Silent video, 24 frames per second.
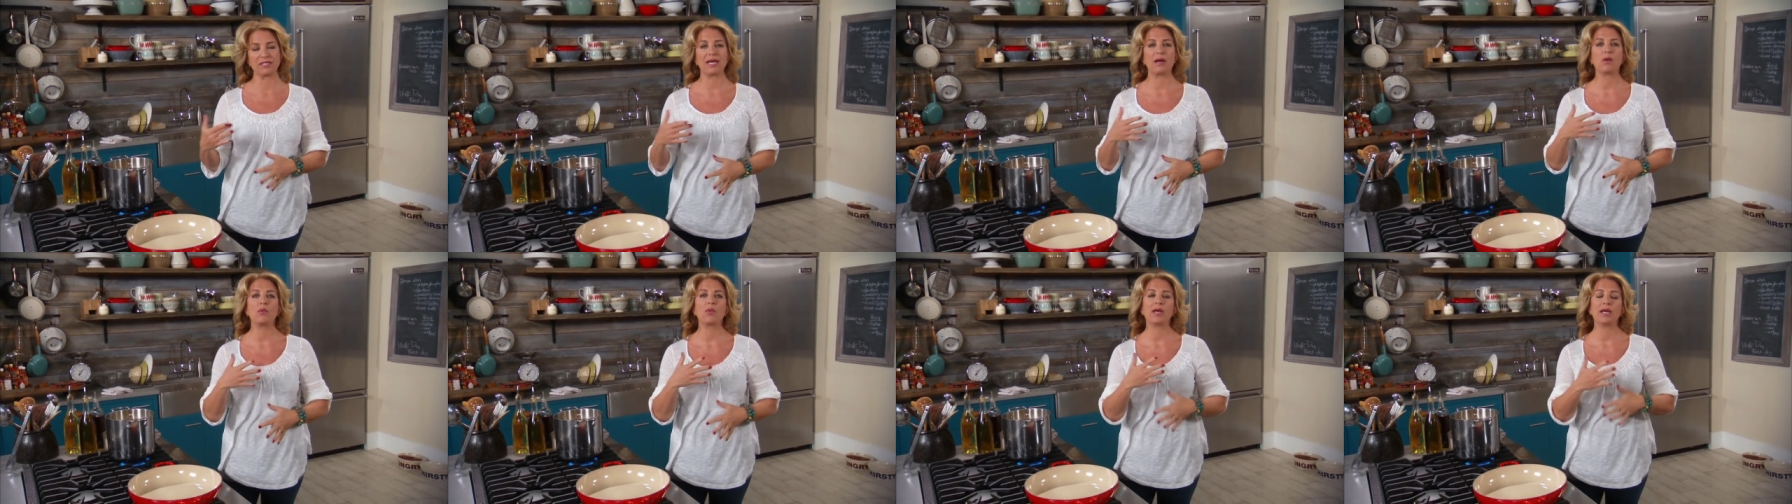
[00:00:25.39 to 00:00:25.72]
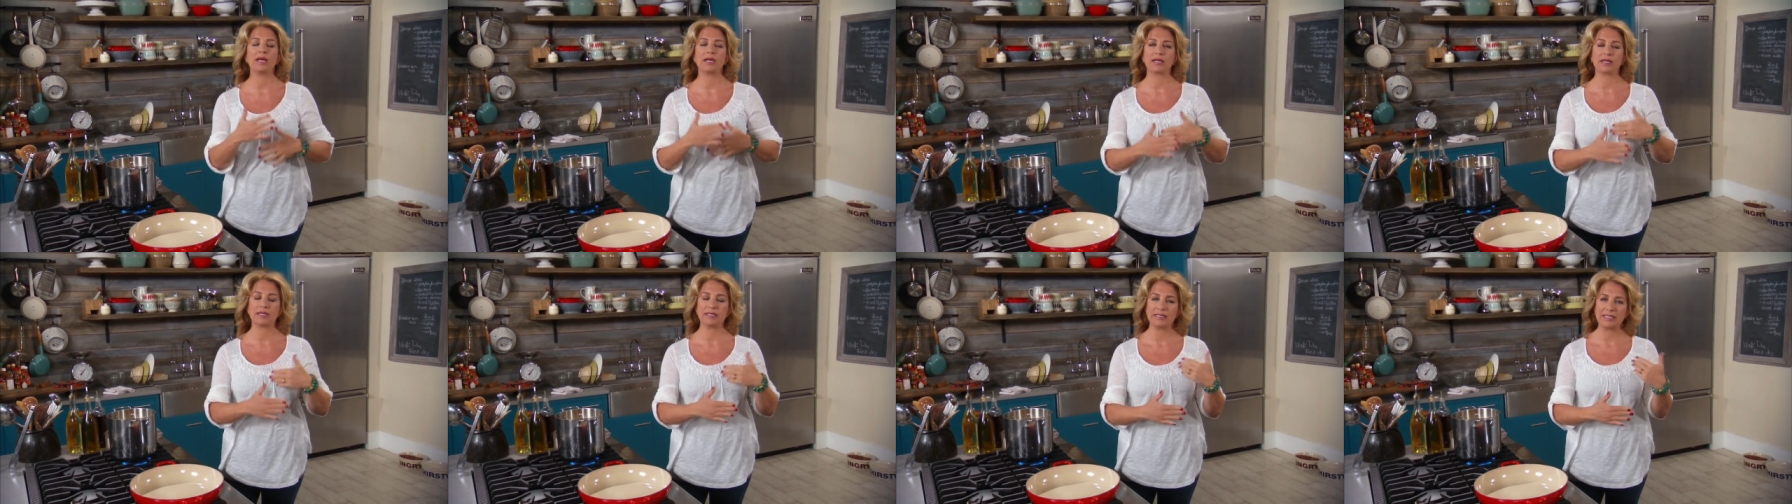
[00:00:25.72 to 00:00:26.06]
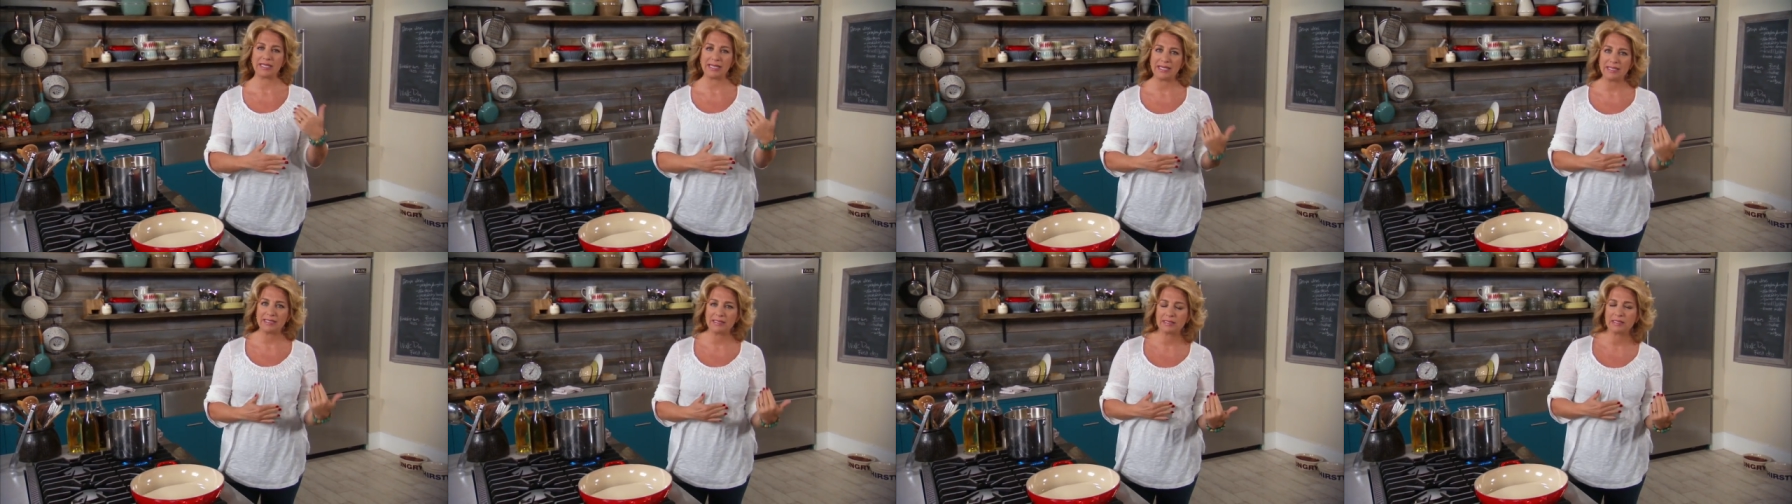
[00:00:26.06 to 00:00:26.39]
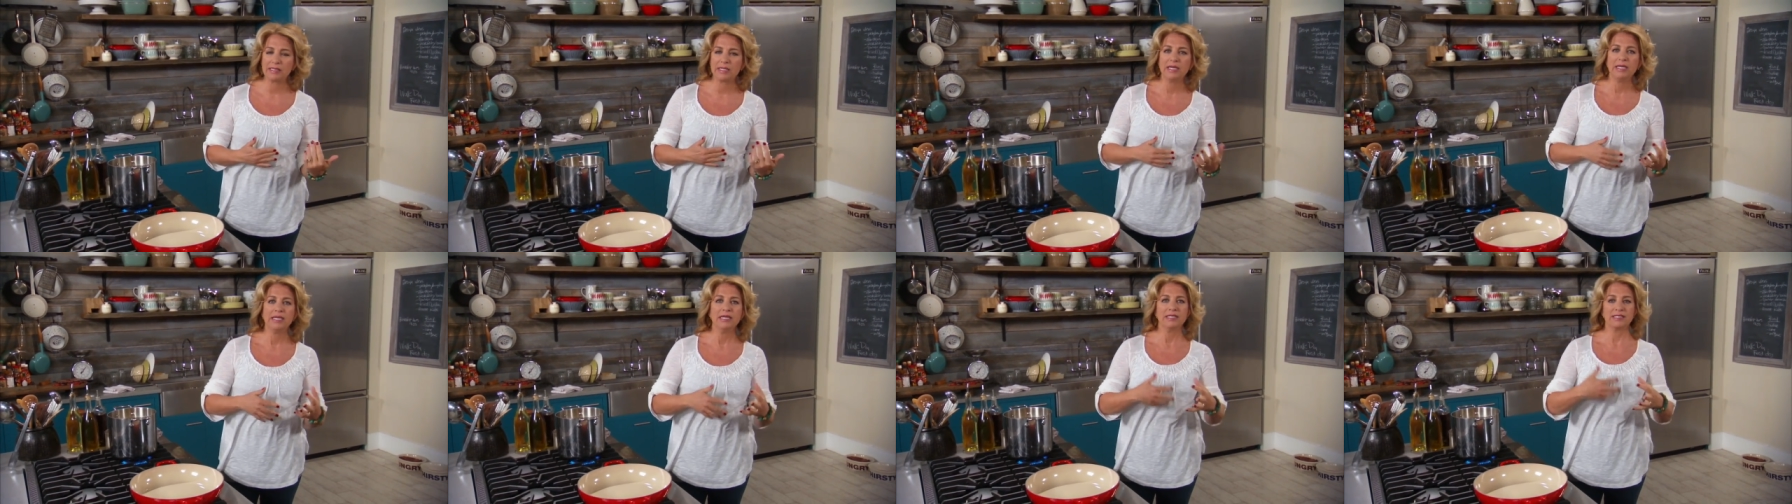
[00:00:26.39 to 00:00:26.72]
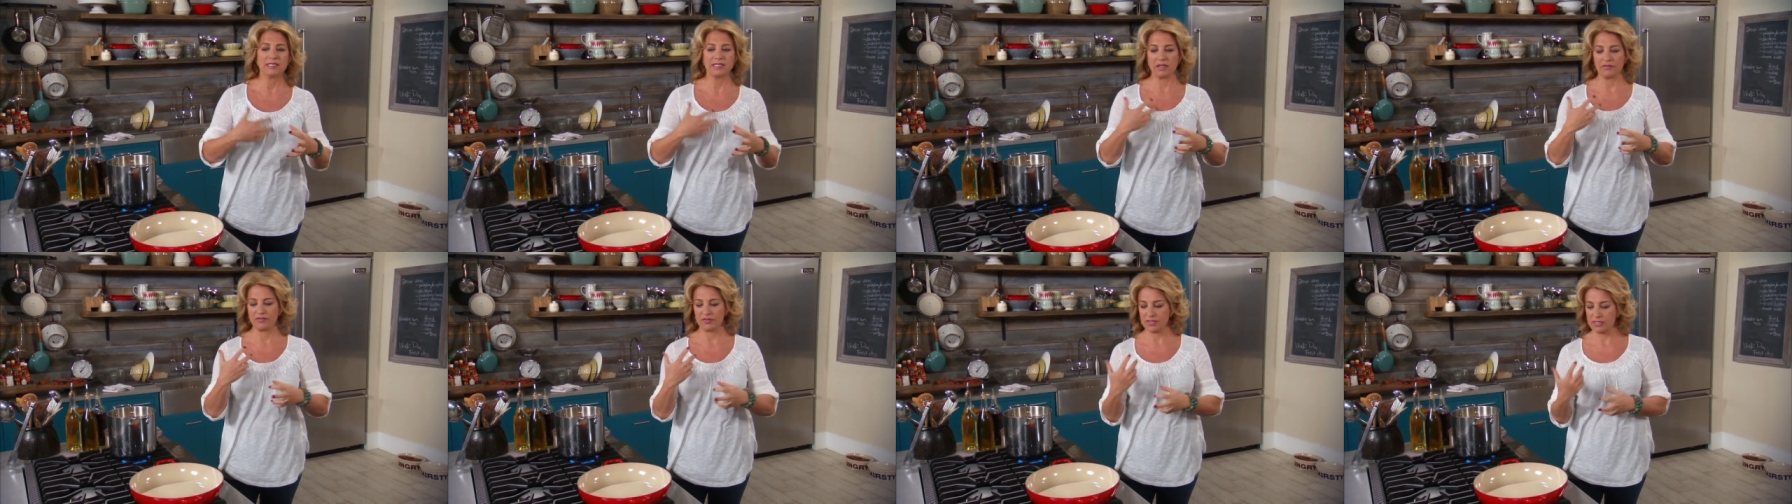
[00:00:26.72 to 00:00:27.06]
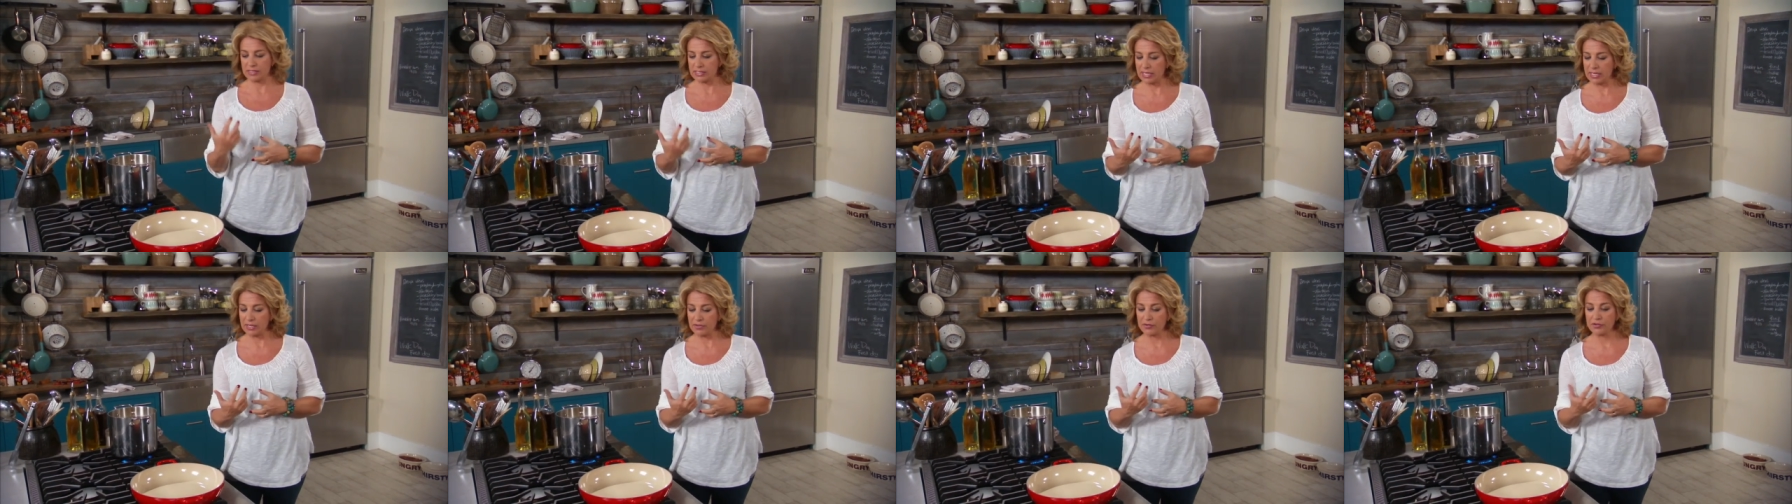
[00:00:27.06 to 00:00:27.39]
That way I can taste, see if it's
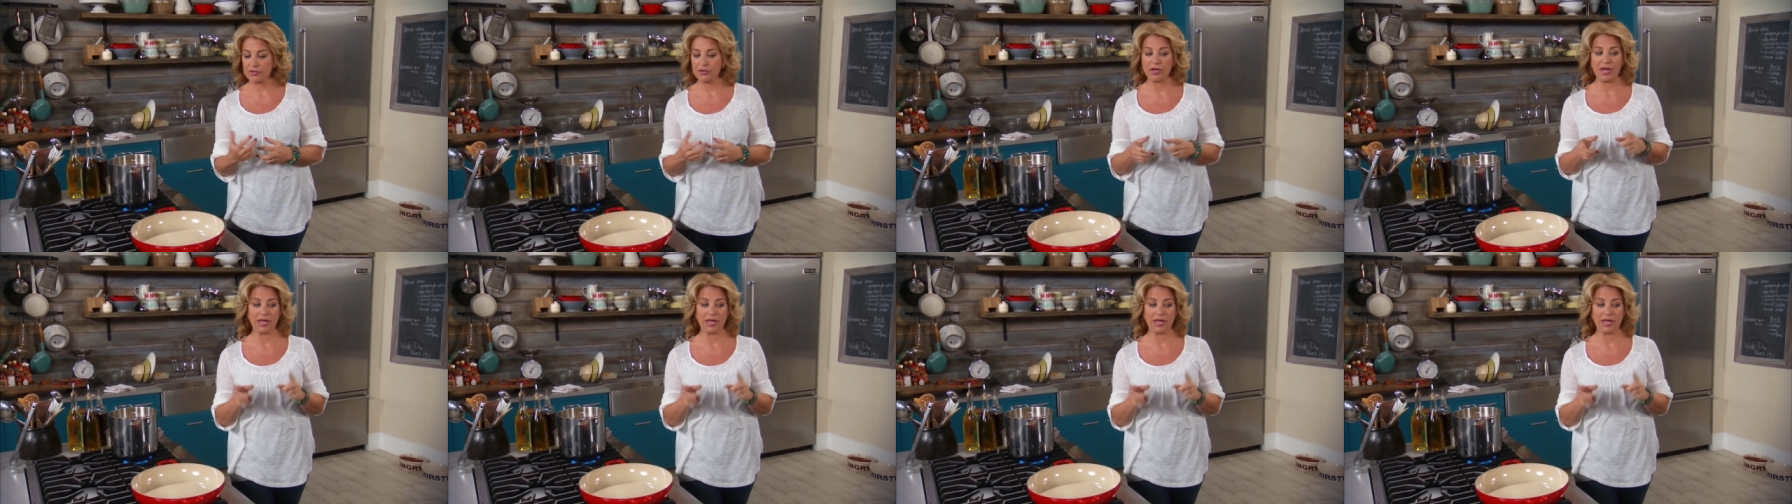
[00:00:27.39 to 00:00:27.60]
tender,